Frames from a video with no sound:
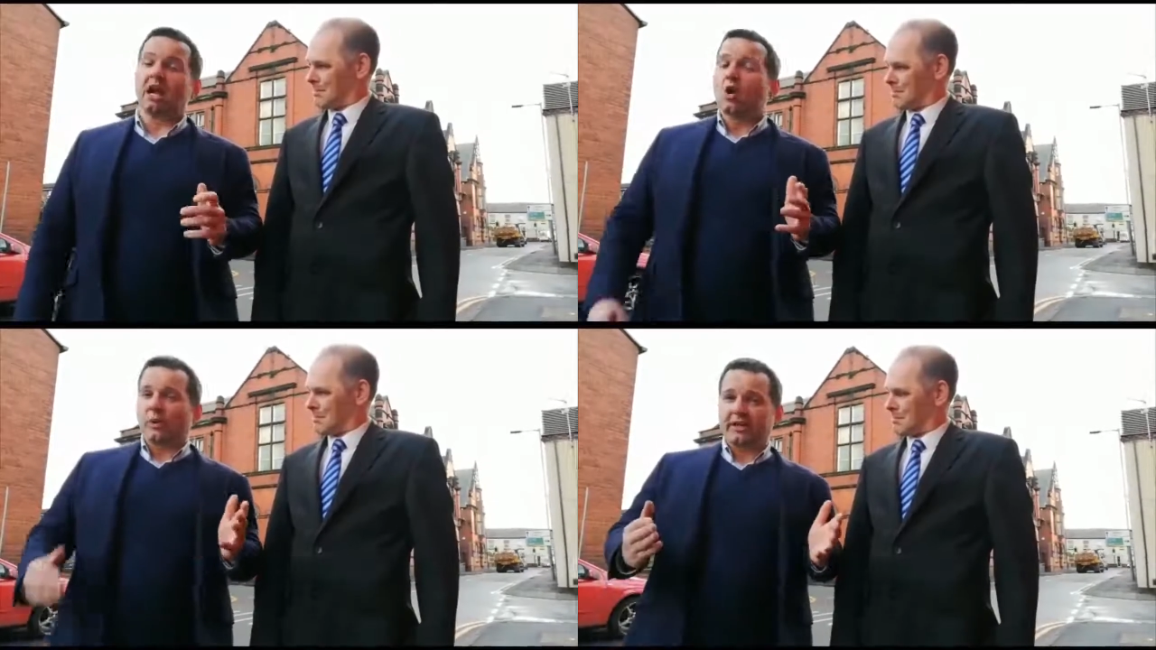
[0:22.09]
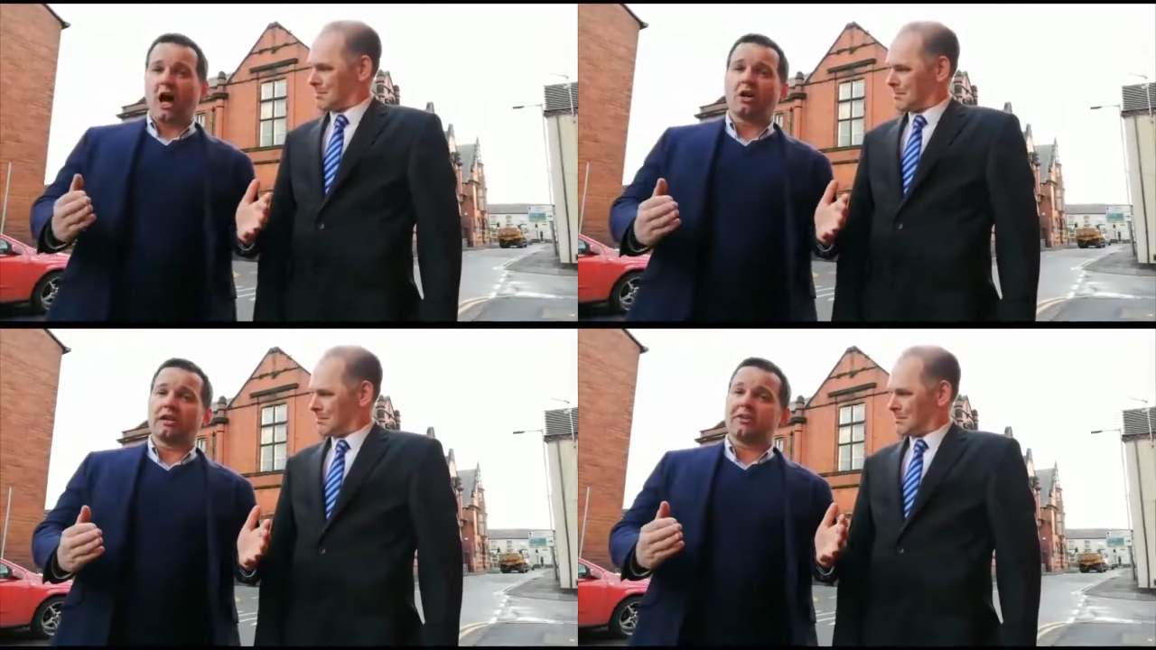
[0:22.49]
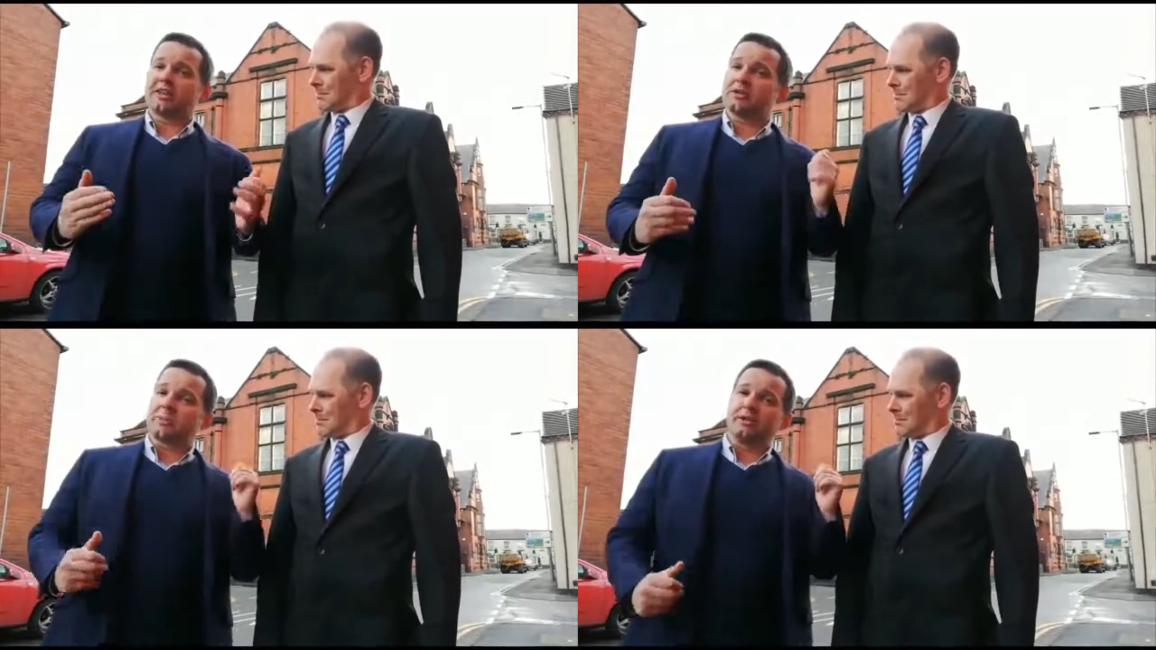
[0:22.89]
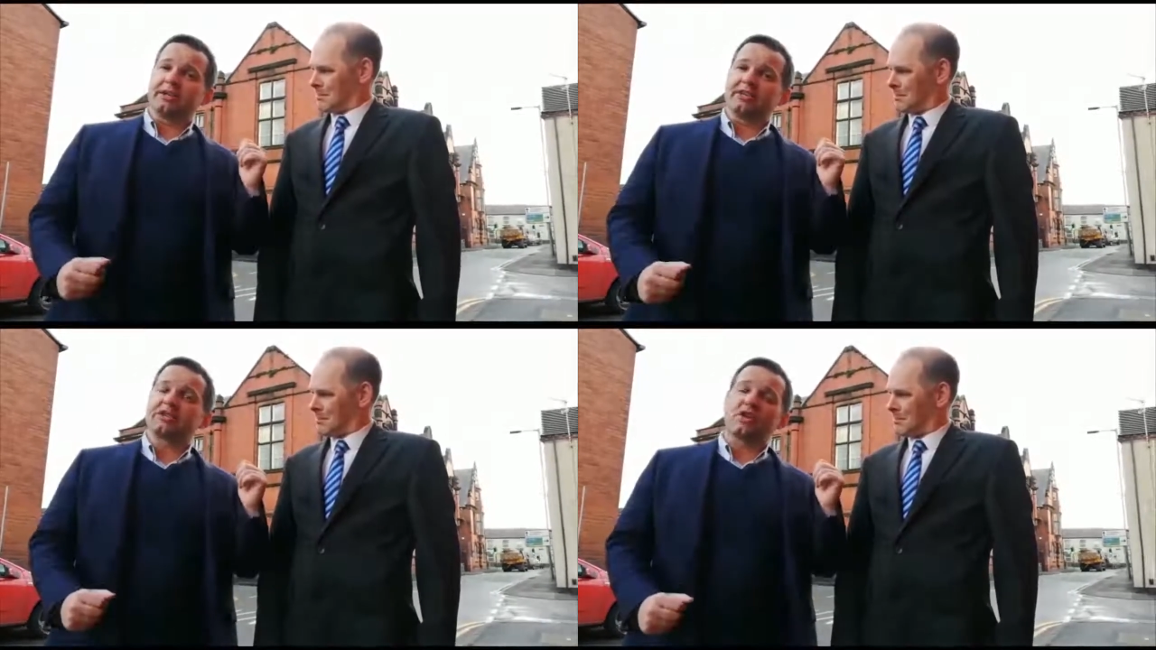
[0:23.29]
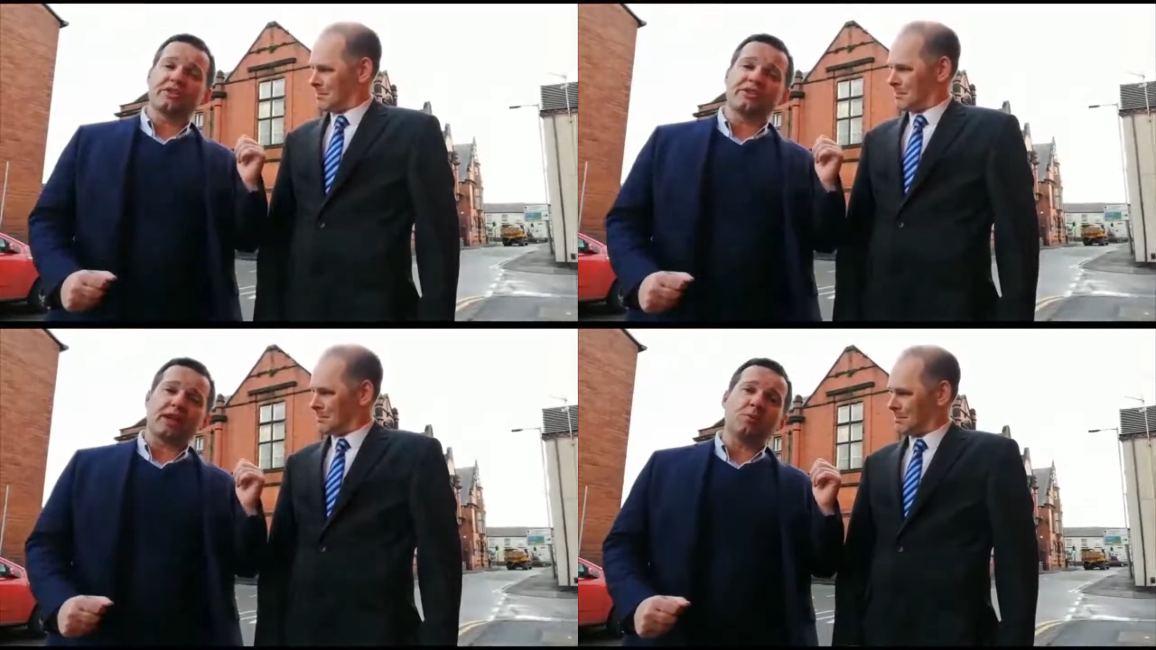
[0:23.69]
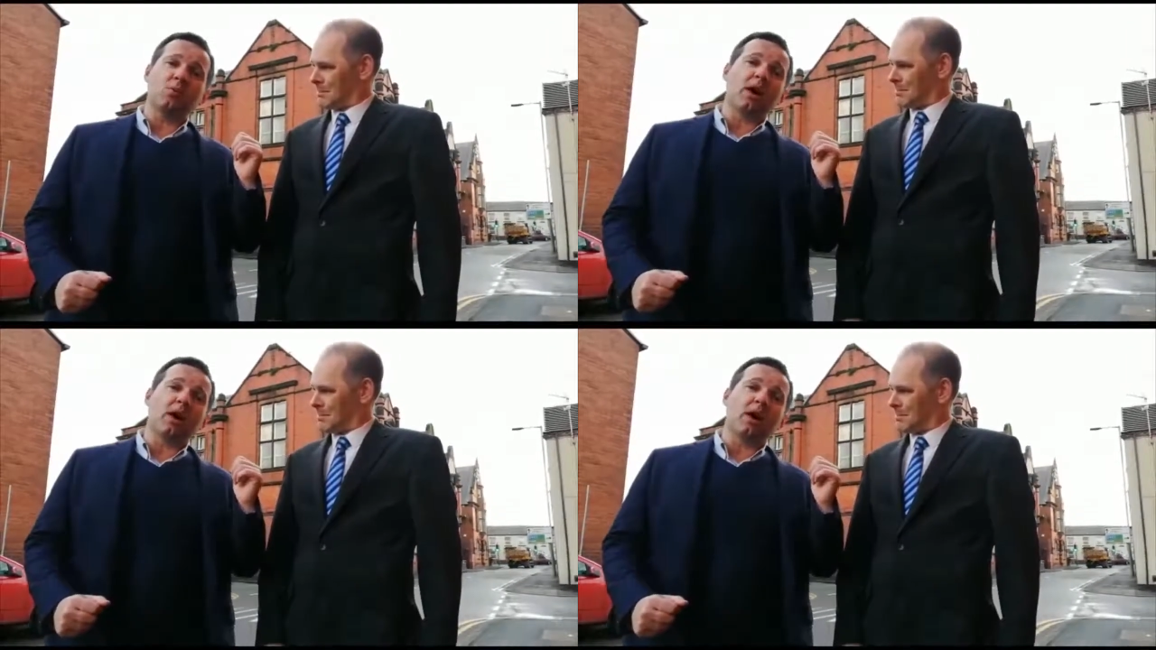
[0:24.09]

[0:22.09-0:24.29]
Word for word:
Speaker 1: We can't let these buildings go the same